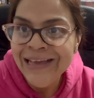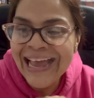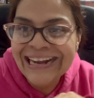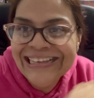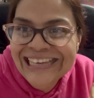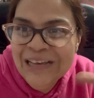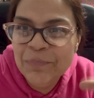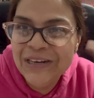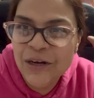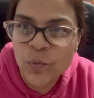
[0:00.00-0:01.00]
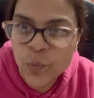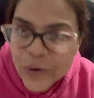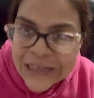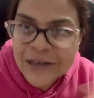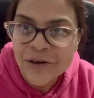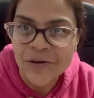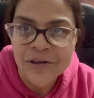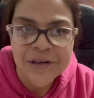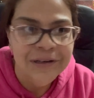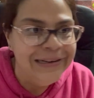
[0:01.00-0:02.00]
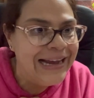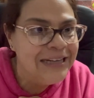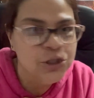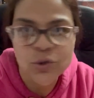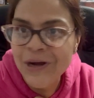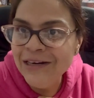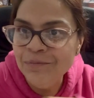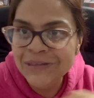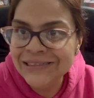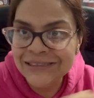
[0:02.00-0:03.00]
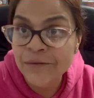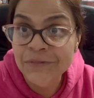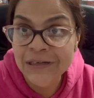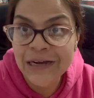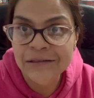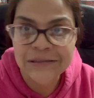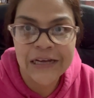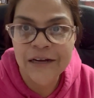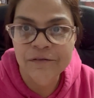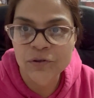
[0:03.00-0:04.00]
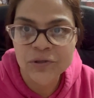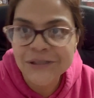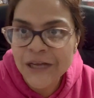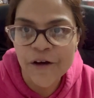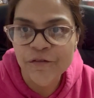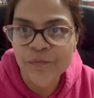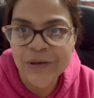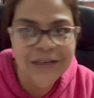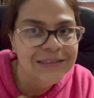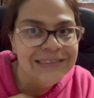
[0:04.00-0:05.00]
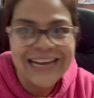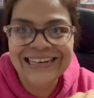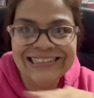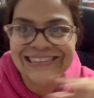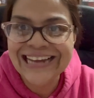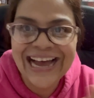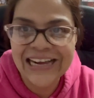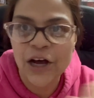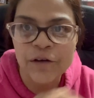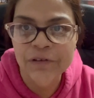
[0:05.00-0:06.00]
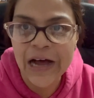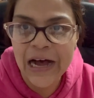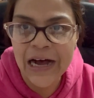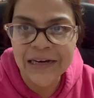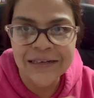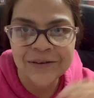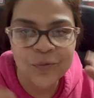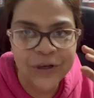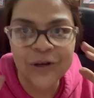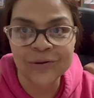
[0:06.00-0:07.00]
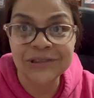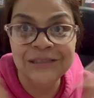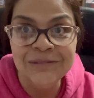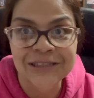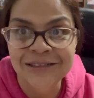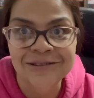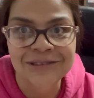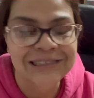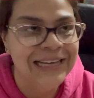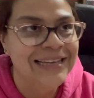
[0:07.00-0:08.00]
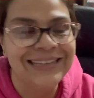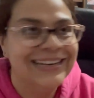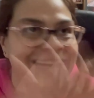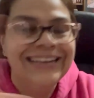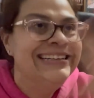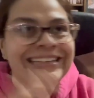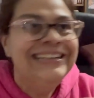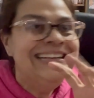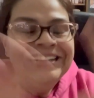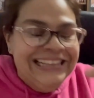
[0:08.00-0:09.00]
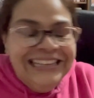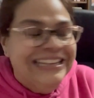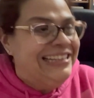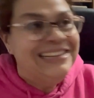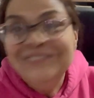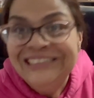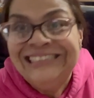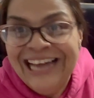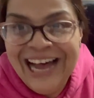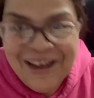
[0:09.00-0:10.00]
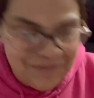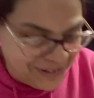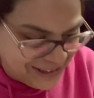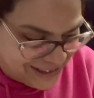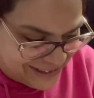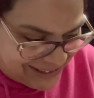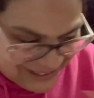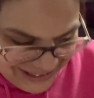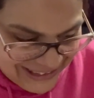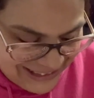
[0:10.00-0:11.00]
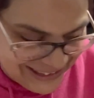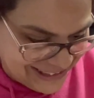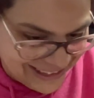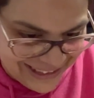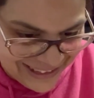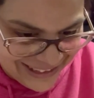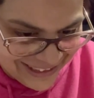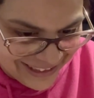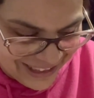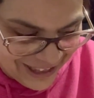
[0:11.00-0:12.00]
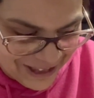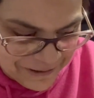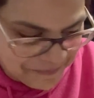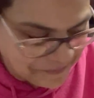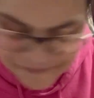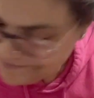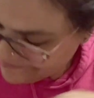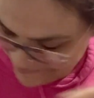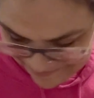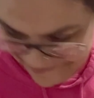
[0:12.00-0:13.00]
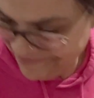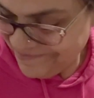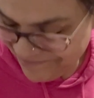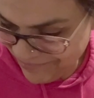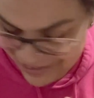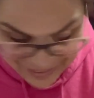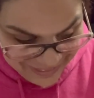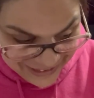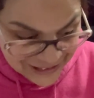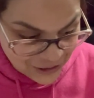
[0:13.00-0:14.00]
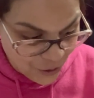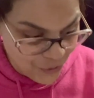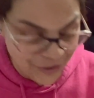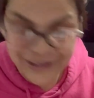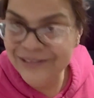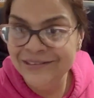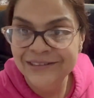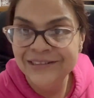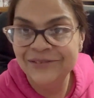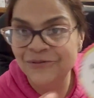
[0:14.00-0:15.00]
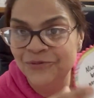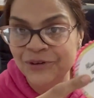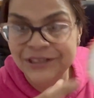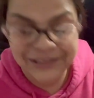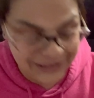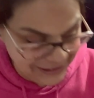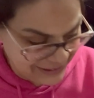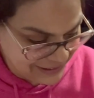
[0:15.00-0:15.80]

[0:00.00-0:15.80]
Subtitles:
and keeping it real. Not trying to be something outside of yourself, because that is not of God. We don't seem to understand that. Let me stop, because this coin really,